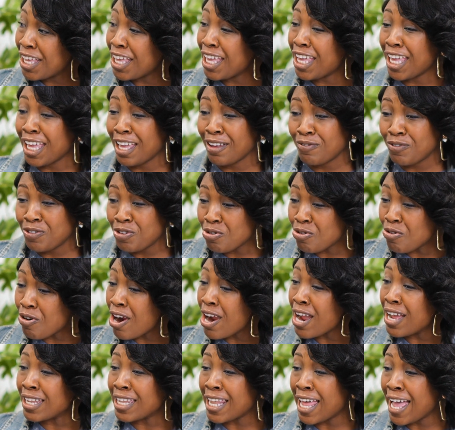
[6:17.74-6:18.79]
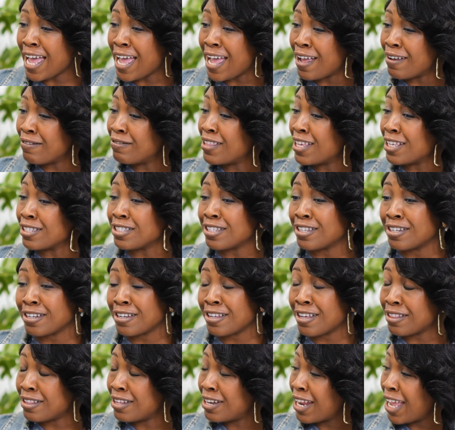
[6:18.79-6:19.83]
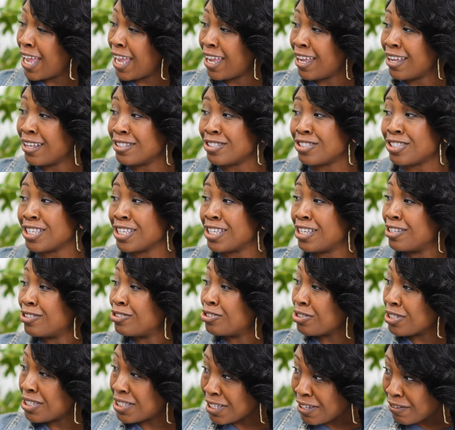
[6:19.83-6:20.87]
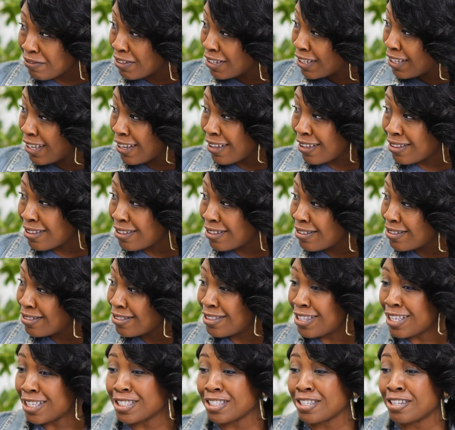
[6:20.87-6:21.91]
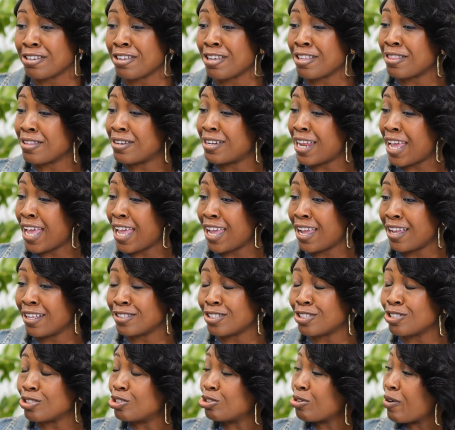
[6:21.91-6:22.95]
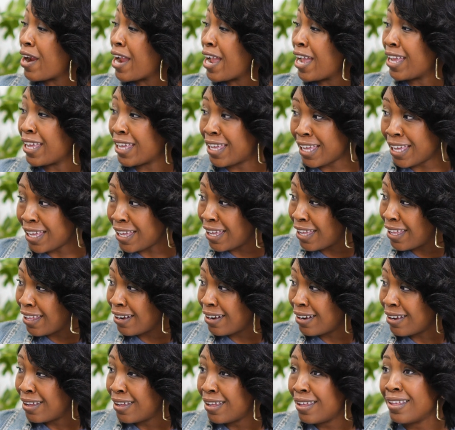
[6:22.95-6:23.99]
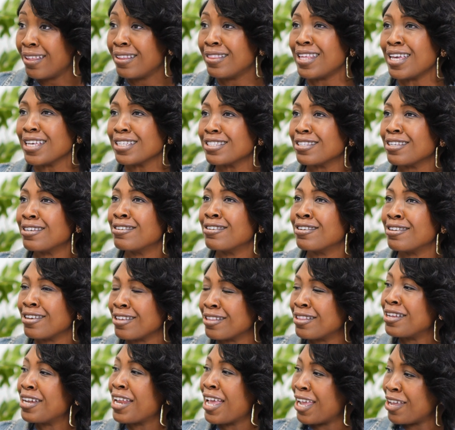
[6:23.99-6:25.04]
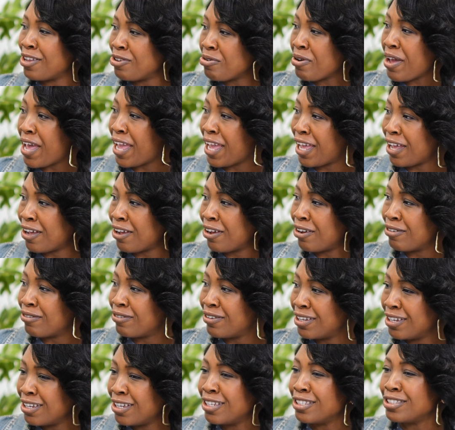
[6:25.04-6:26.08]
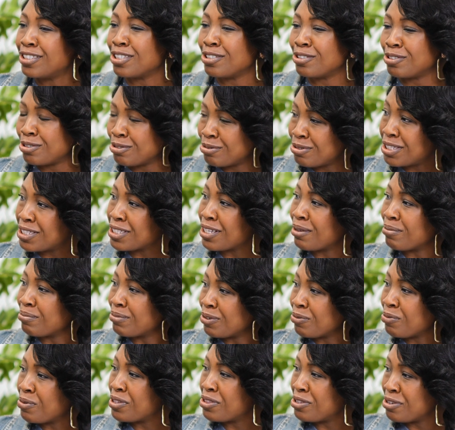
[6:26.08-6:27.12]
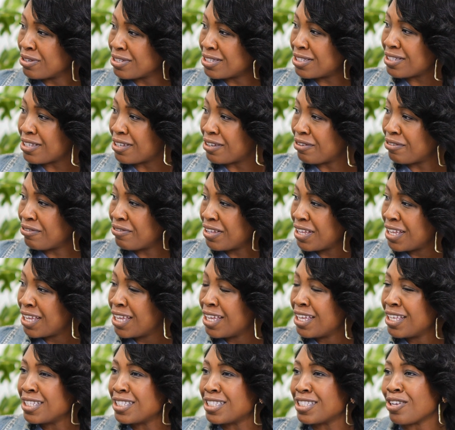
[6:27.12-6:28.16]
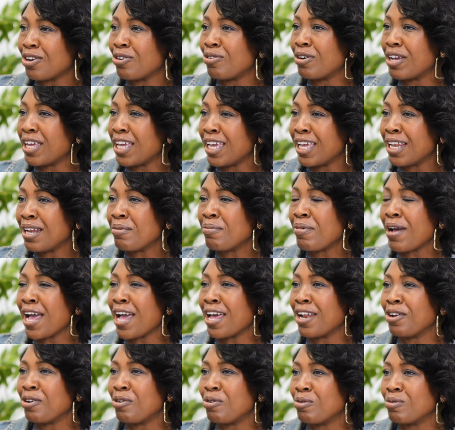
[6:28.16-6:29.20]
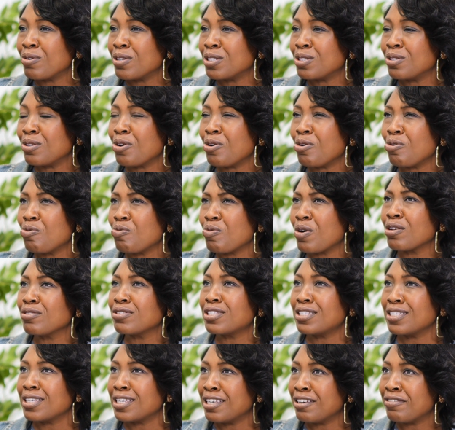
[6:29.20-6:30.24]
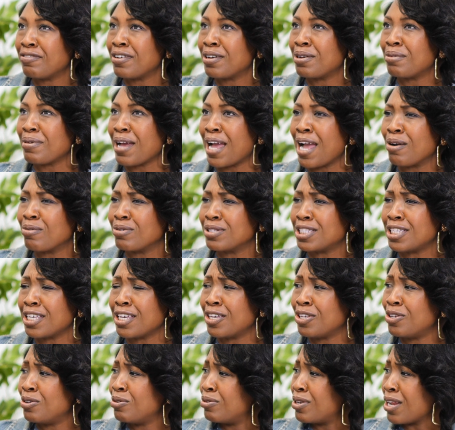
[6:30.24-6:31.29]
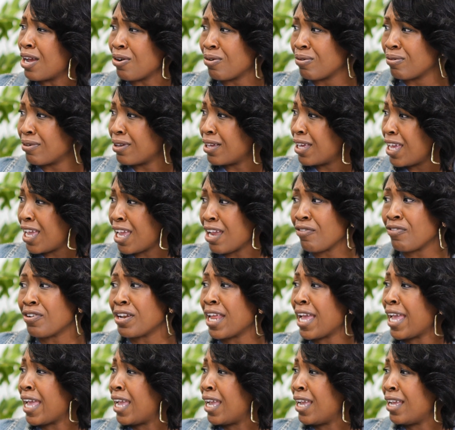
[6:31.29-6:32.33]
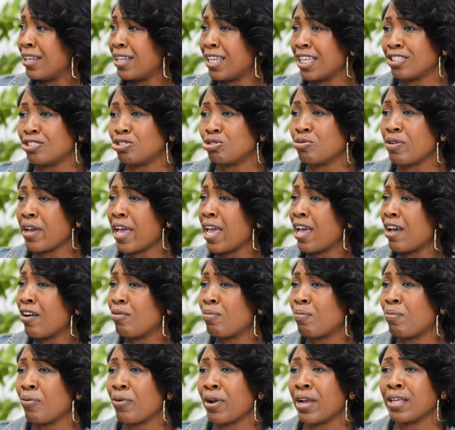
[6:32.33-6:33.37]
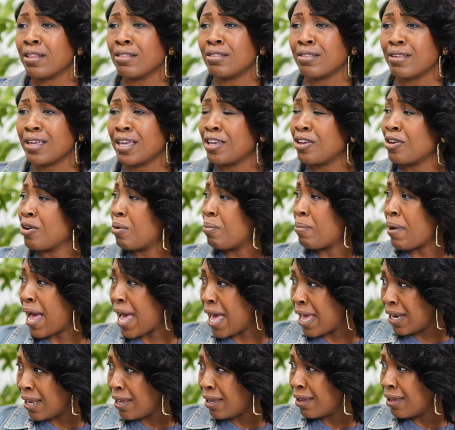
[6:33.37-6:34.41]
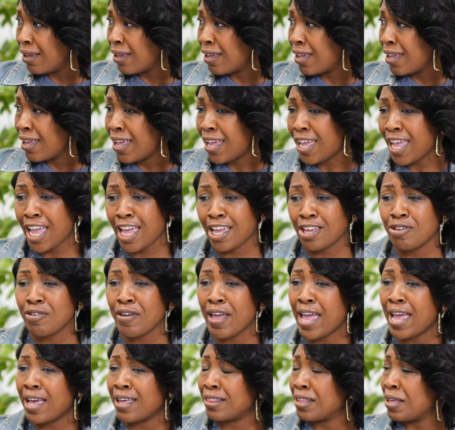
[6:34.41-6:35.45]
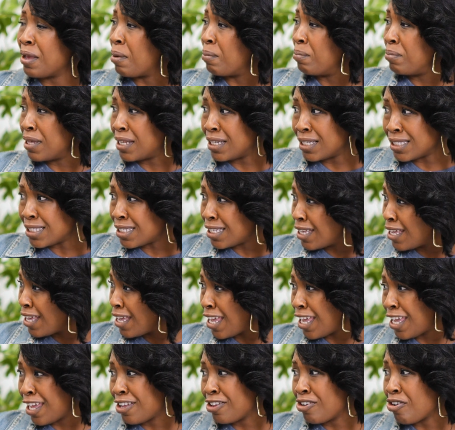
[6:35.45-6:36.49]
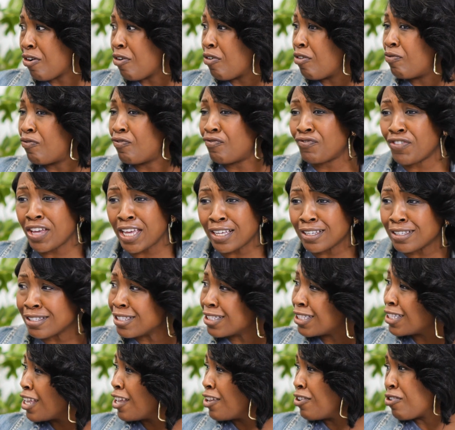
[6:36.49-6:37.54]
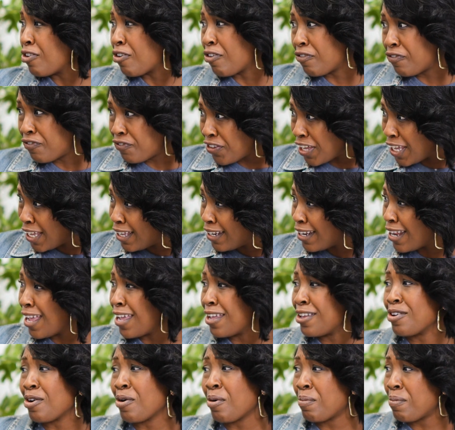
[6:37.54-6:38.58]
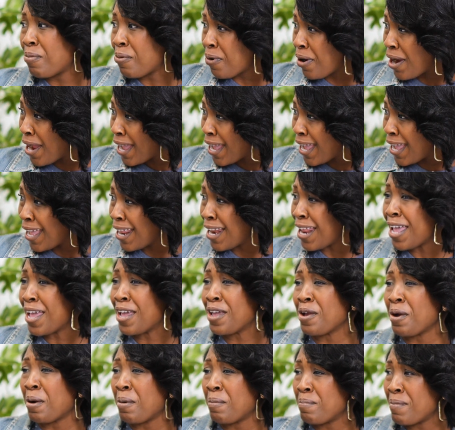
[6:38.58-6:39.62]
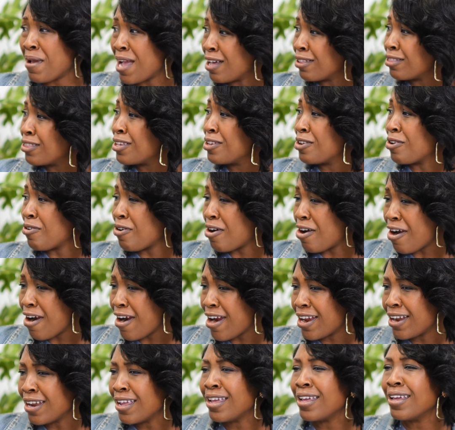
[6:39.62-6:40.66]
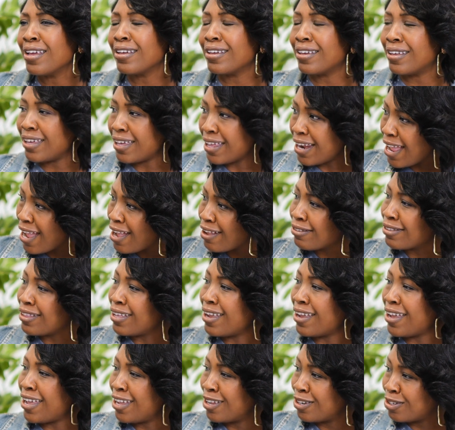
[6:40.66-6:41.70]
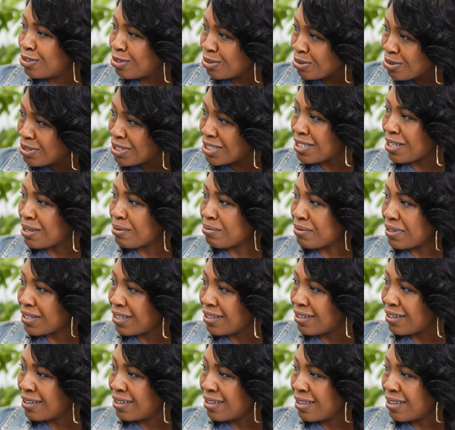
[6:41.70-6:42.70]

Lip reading: If you are alive, that's another day to get yourself together. That's another day to try again. That's another day you have to do something with yourself. So anybody who wants to give up, I would tell you don't. Every day that you have breath in your body and you have the ability in your fingers, in your feet, in your brain, in your mouth, in your heart, get out there and do something.